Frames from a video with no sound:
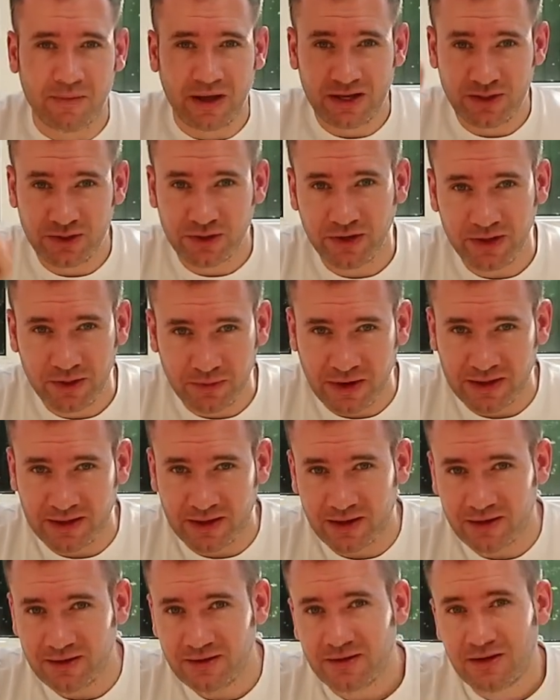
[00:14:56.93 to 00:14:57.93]
Enjoy the
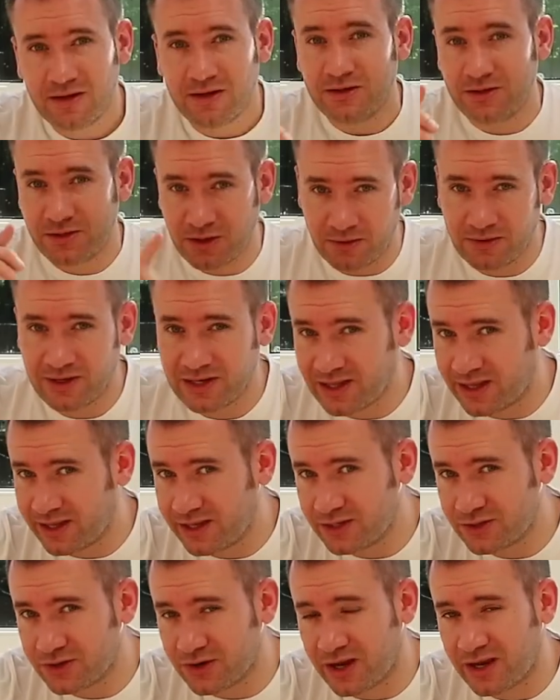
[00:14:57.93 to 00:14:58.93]
weather, don't neglect
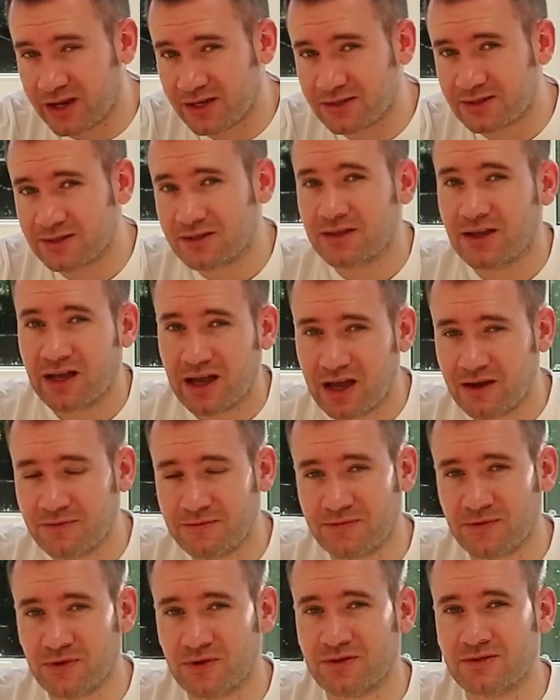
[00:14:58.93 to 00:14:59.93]
your trains,
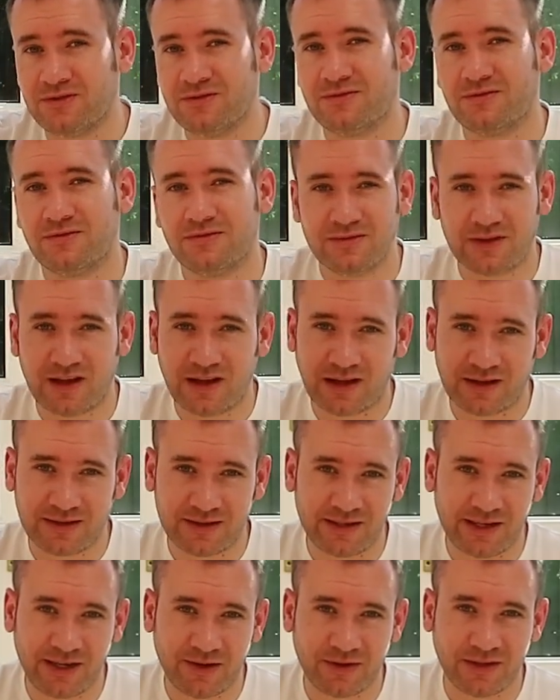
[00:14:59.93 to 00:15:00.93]
have fun, and I'll
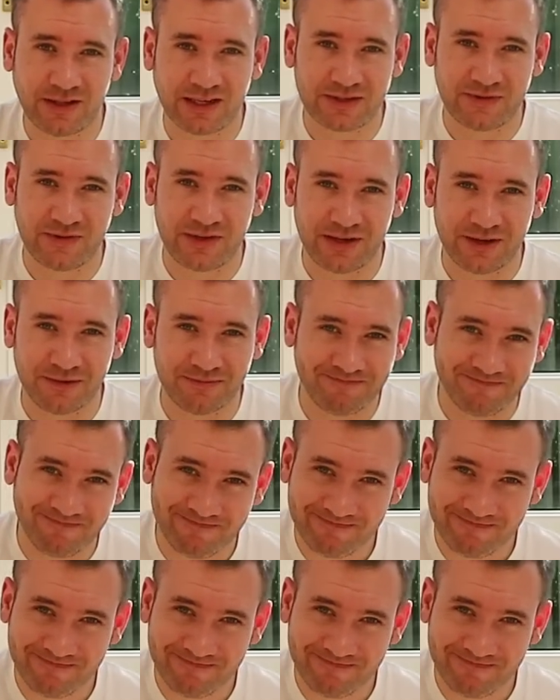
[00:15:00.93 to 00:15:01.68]
see you in the next video.